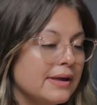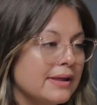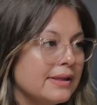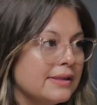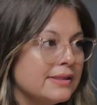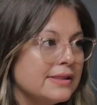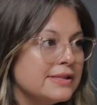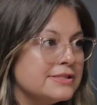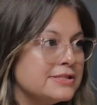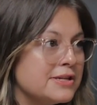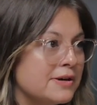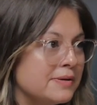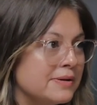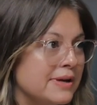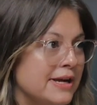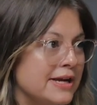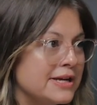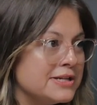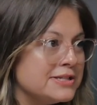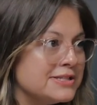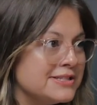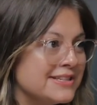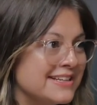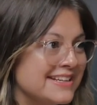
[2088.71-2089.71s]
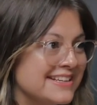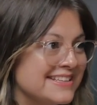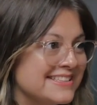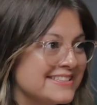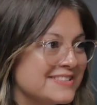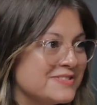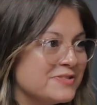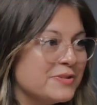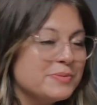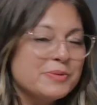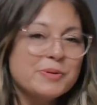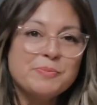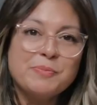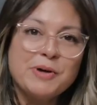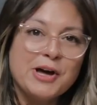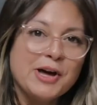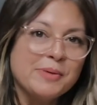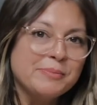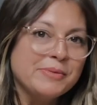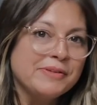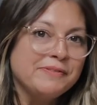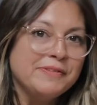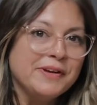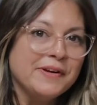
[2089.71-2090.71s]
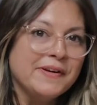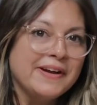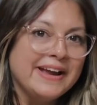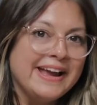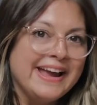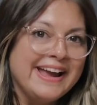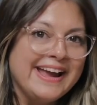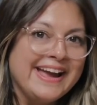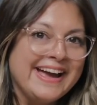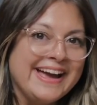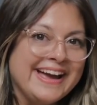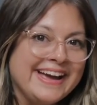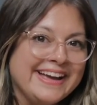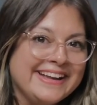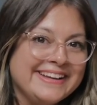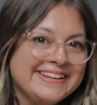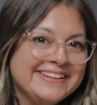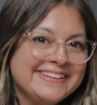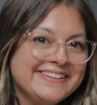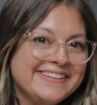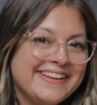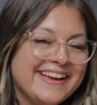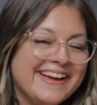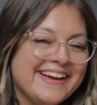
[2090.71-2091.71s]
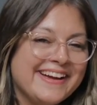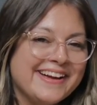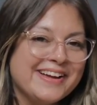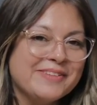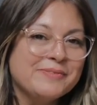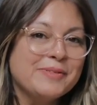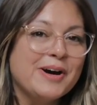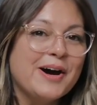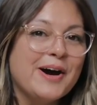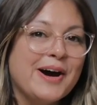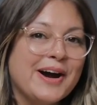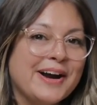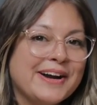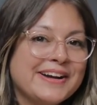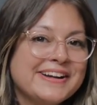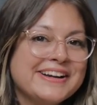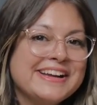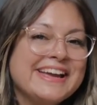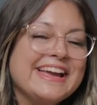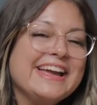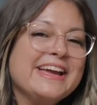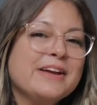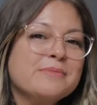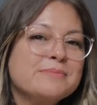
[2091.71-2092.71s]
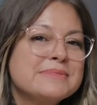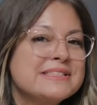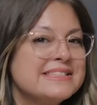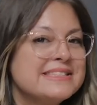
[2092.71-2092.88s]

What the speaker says: the donations from the palm of your hand, arcmc.org.